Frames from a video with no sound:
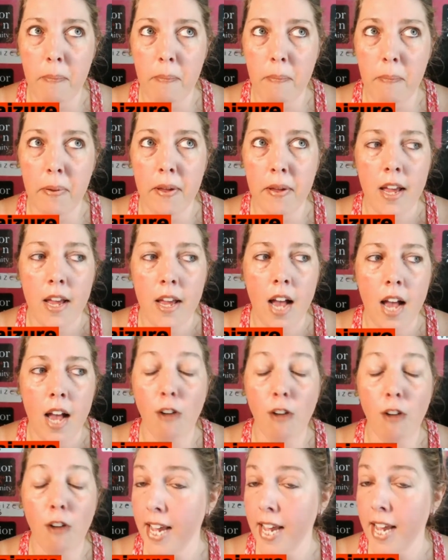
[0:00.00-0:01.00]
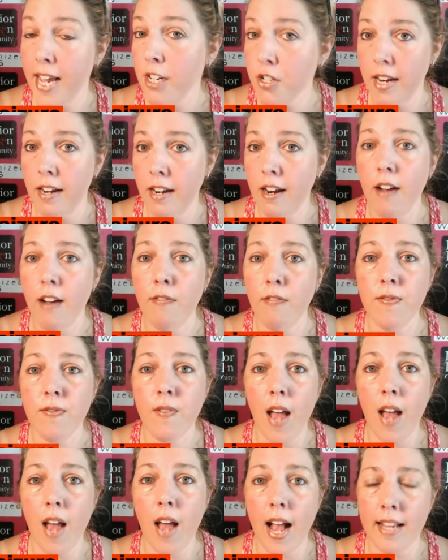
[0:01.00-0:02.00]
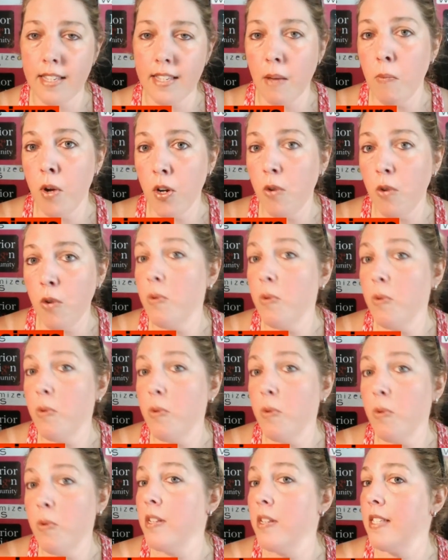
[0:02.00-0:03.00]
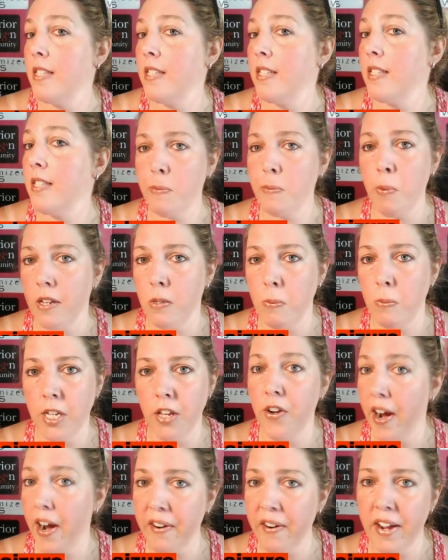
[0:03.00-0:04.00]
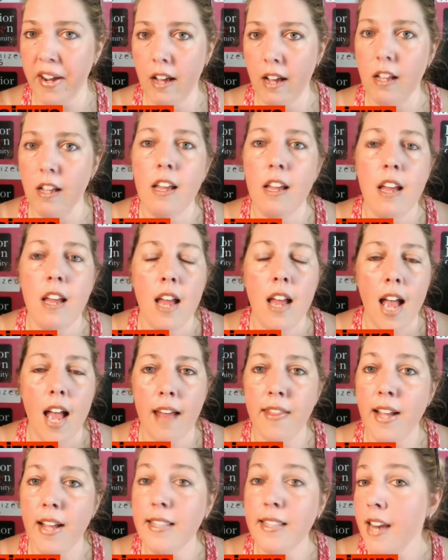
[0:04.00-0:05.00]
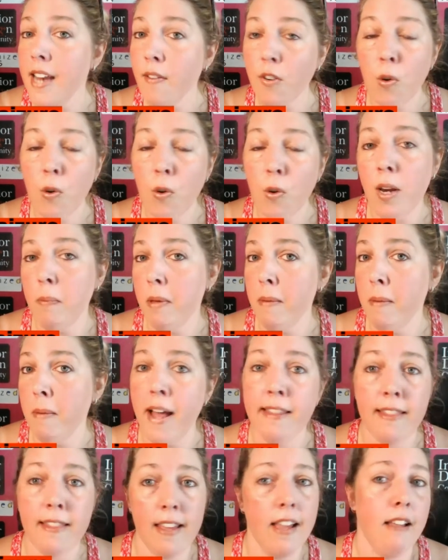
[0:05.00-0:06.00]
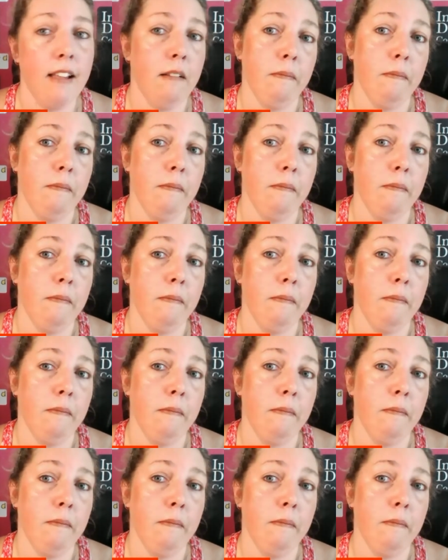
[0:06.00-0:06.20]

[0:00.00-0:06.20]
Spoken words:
a reputation of as someone who is an expert in this particular area. And that's never going to be a bad thing.